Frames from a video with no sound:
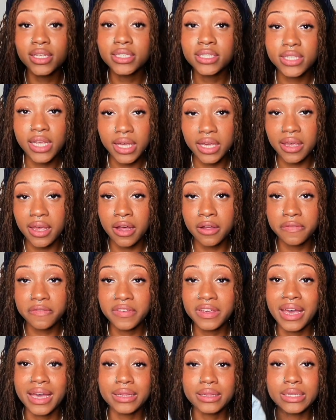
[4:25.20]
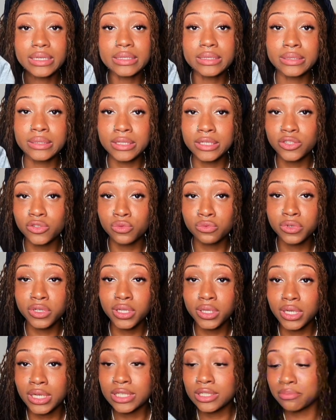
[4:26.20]
the second outfit, I think this
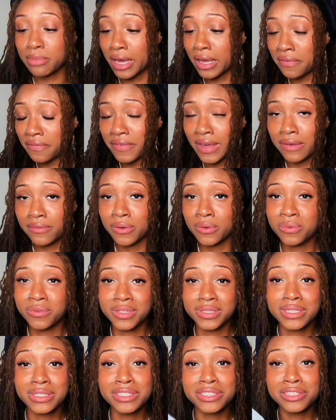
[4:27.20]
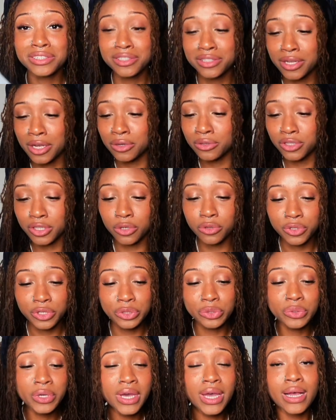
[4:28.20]
one is my favorite one. This is so, so
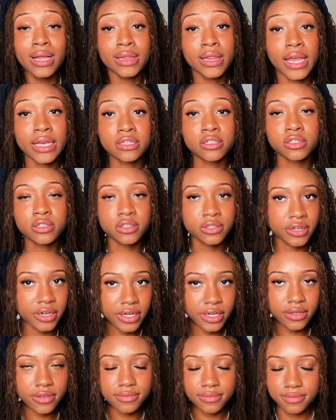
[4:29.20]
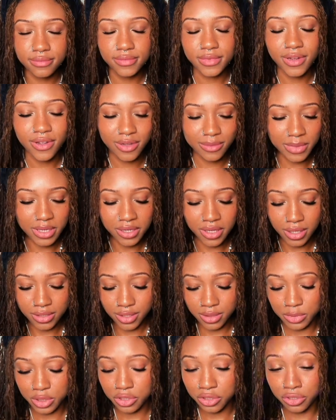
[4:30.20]
cute. Like the skirt. Oh my gosh,
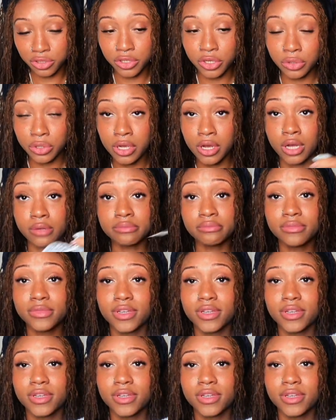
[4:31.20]
let me just show y'all.